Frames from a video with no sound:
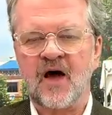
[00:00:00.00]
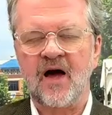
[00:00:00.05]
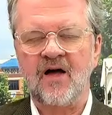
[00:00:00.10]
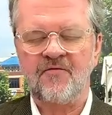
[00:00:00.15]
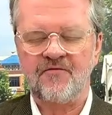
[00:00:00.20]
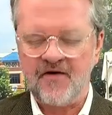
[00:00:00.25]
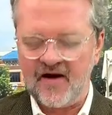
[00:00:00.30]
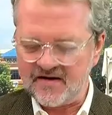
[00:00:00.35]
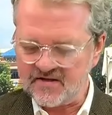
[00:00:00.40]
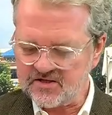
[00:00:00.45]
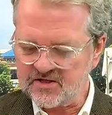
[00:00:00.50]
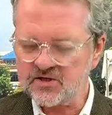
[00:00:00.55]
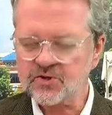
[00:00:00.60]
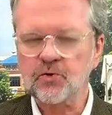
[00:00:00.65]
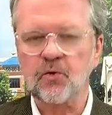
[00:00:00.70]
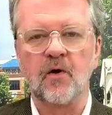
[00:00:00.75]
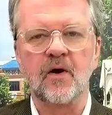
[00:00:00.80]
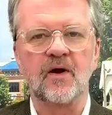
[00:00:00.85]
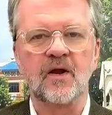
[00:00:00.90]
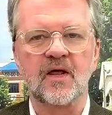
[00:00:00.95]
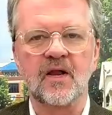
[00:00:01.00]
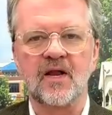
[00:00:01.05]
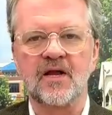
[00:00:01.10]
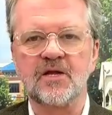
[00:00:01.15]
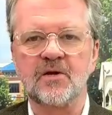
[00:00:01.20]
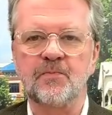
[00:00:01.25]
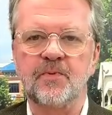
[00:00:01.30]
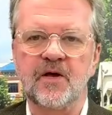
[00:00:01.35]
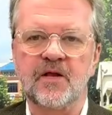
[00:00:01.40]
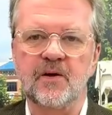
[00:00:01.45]
fastest growing little
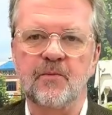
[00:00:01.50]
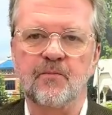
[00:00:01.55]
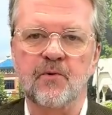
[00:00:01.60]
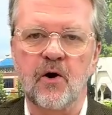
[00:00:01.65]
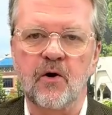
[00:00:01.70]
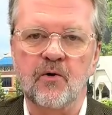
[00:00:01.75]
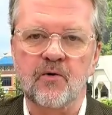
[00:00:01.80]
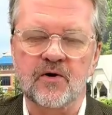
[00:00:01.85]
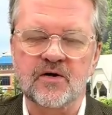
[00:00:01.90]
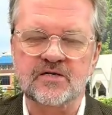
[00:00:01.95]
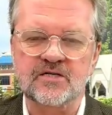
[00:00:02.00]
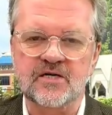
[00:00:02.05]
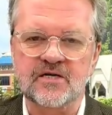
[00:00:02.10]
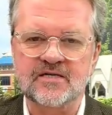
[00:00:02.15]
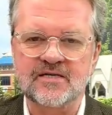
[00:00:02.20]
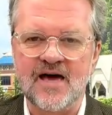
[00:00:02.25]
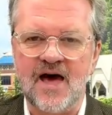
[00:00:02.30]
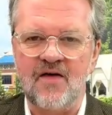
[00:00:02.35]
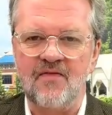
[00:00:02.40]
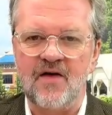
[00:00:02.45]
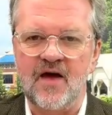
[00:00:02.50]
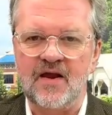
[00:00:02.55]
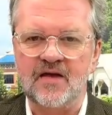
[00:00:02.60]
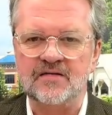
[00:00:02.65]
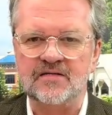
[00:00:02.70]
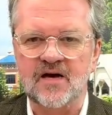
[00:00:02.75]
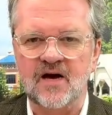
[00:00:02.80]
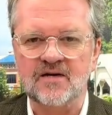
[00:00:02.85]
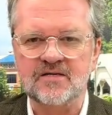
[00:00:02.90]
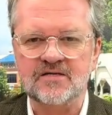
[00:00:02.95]
independent brokerage in town, that is
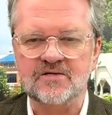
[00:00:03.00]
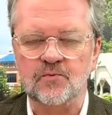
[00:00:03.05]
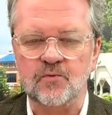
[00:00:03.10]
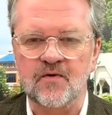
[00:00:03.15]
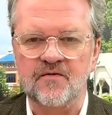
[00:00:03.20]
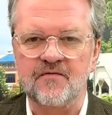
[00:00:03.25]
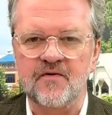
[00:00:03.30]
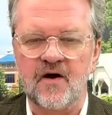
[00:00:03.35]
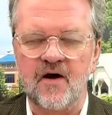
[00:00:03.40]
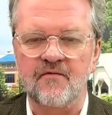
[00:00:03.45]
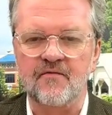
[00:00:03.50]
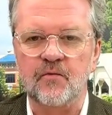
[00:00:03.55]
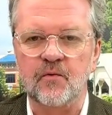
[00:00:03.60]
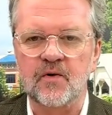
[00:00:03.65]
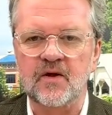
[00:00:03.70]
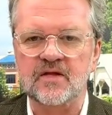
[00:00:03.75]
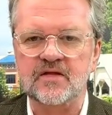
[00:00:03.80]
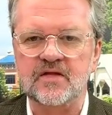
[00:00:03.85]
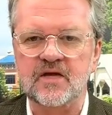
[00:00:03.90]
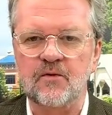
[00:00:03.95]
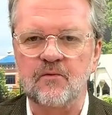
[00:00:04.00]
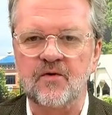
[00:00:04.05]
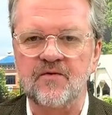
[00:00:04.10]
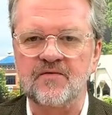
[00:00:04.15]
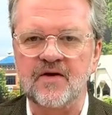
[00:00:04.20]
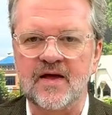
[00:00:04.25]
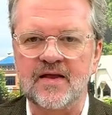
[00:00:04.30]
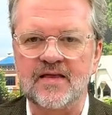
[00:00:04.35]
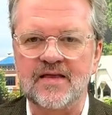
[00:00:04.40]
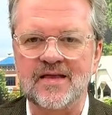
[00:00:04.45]
us, Revolved Realty. We've
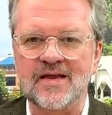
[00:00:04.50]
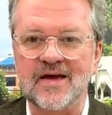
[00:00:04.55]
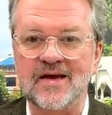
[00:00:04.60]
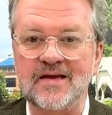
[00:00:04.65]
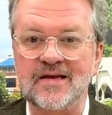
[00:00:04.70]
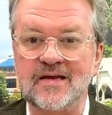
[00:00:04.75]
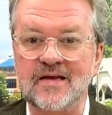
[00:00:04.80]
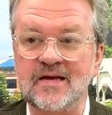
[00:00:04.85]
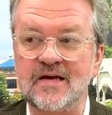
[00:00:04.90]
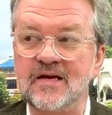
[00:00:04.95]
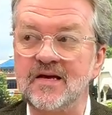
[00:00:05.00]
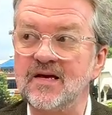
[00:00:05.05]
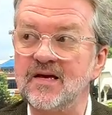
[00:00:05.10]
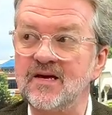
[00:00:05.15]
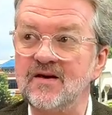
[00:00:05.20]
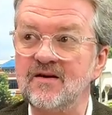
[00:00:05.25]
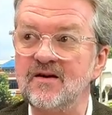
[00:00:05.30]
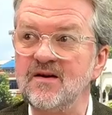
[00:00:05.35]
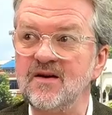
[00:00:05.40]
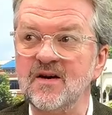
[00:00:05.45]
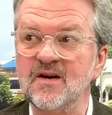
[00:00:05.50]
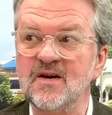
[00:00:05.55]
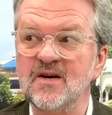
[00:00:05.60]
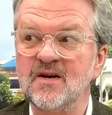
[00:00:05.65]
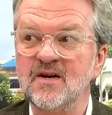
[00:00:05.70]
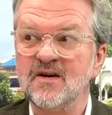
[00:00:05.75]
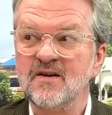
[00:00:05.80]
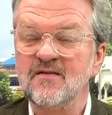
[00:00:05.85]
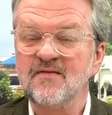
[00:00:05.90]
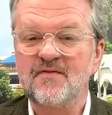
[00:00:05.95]
got
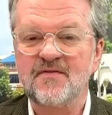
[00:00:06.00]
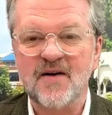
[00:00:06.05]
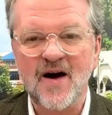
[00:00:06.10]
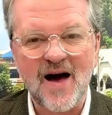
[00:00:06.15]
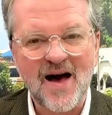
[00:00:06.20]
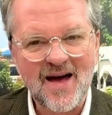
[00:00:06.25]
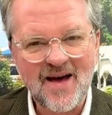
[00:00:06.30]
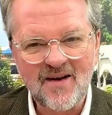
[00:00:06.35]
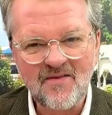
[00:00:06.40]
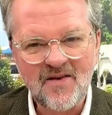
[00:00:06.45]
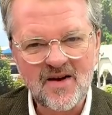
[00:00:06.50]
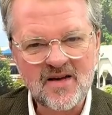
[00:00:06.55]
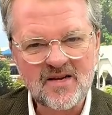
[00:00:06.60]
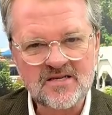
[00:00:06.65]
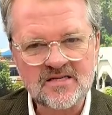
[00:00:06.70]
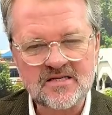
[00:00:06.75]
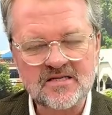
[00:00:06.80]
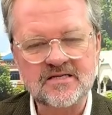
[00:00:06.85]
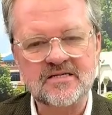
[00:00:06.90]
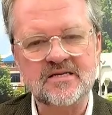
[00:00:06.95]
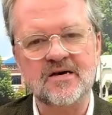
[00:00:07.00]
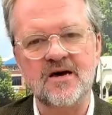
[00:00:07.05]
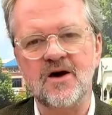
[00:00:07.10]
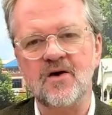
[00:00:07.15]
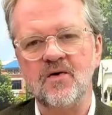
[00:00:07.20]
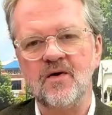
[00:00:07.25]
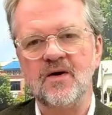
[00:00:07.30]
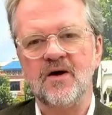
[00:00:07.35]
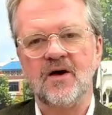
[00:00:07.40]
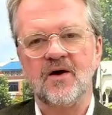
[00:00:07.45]
95 agents
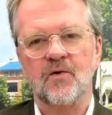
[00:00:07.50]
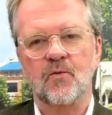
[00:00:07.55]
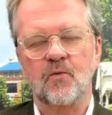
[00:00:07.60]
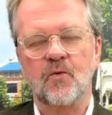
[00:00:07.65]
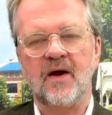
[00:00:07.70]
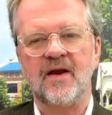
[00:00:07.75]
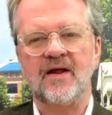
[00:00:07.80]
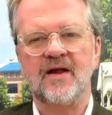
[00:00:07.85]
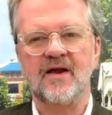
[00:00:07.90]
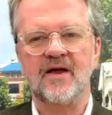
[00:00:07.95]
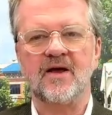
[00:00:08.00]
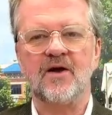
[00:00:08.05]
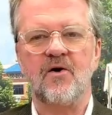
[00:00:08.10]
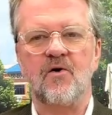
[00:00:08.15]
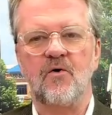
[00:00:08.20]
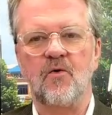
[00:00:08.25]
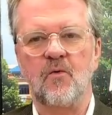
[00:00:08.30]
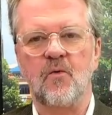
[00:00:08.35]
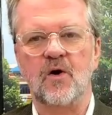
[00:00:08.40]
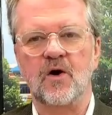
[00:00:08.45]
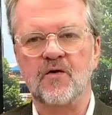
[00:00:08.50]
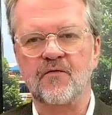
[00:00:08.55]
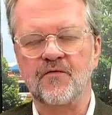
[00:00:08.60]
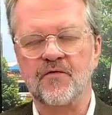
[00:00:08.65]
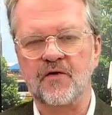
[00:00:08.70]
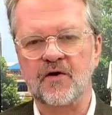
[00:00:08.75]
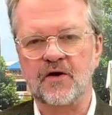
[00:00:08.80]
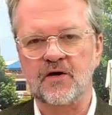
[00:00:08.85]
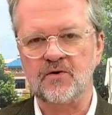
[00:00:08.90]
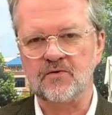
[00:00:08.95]
now ready to go to work
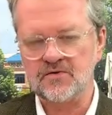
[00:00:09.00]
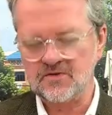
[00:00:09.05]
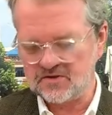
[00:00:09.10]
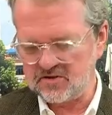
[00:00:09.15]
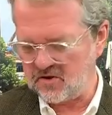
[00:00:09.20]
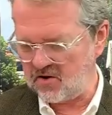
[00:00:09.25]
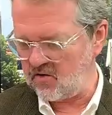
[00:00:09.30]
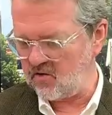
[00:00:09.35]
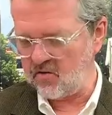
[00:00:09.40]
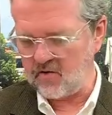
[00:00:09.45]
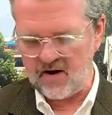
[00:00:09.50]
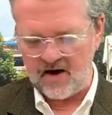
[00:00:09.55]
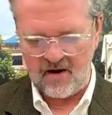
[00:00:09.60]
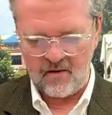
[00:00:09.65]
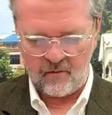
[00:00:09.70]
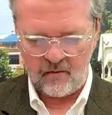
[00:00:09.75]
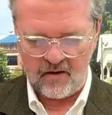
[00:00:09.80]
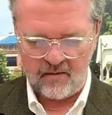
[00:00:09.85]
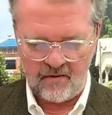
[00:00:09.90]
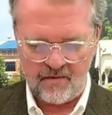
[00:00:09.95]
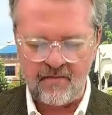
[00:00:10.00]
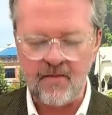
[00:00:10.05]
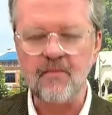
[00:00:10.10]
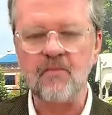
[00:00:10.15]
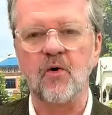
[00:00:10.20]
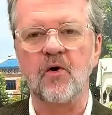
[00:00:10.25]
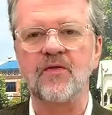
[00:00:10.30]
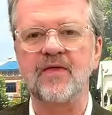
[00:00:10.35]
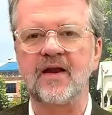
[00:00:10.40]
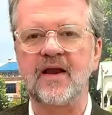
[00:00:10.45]
for you. So we would be
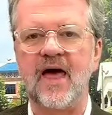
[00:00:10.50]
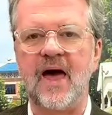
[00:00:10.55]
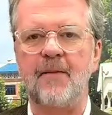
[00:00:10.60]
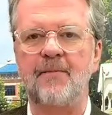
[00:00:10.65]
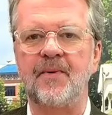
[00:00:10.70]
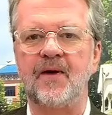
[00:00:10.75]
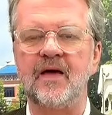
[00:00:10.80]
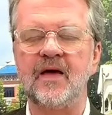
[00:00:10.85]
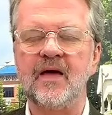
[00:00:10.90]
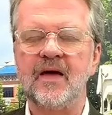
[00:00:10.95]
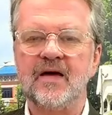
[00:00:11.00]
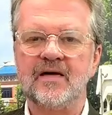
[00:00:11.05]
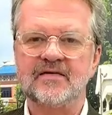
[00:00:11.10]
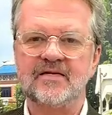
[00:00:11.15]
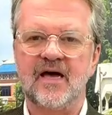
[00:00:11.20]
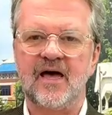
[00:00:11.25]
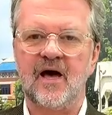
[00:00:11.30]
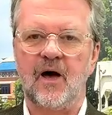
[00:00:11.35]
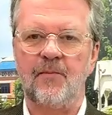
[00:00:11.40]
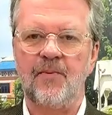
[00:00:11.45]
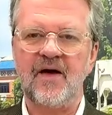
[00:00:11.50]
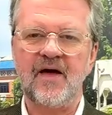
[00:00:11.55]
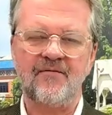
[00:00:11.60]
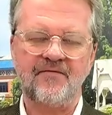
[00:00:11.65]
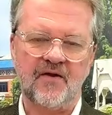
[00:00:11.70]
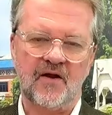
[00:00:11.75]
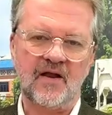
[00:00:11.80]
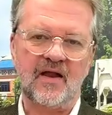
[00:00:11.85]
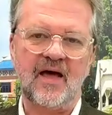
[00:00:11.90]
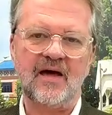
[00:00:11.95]
more than happy to help. Hey, if
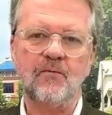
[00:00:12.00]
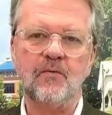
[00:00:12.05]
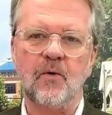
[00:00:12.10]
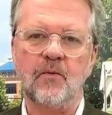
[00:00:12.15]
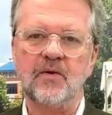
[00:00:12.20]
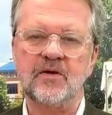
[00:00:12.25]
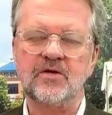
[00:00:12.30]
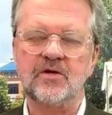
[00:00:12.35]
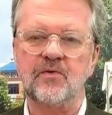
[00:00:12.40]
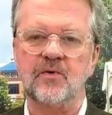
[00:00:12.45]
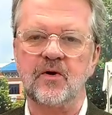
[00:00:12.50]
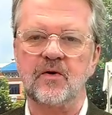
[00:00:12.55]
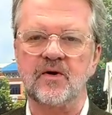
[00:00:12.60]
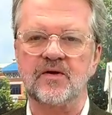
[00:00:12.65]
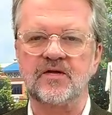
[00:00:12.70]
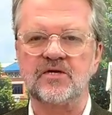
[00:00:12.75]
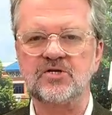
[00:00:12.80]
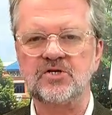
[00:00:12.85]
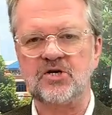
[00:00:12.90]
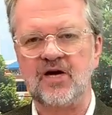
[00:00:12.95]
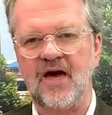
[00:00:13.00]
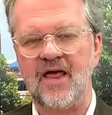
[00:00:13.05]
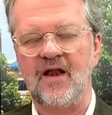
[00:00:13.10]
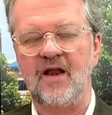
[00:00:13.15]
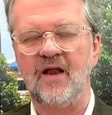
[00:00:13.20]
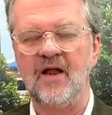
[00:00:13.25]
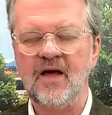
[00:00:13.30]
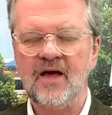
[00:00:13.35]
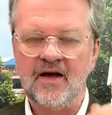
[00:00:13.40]
you like what we do here on the channel,